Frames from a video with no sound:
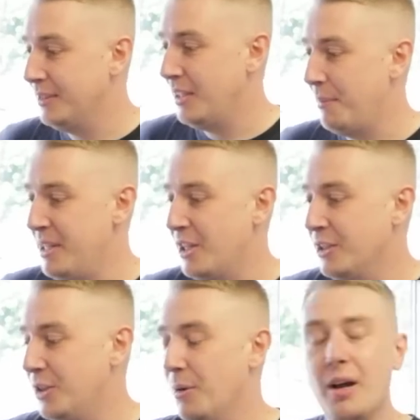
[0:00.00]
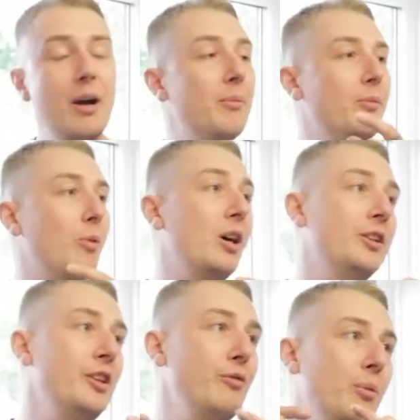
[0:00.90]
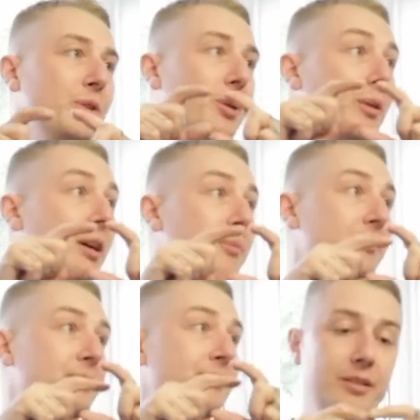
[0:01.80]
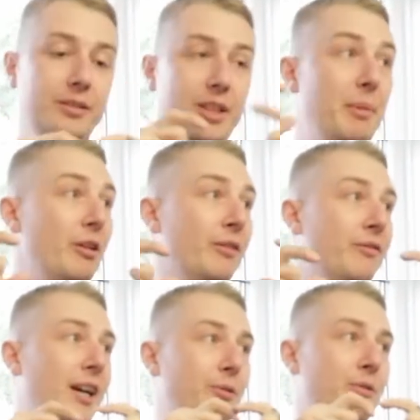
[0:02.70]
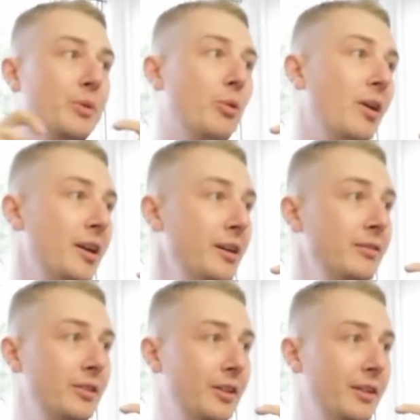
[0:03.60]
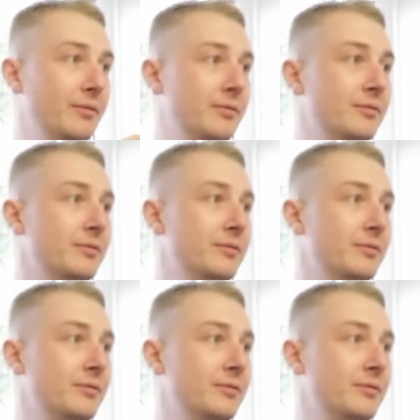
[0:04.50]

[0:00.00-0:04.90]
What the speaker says: I mean, you could do on the other one we do the American flag with Meguiar on it.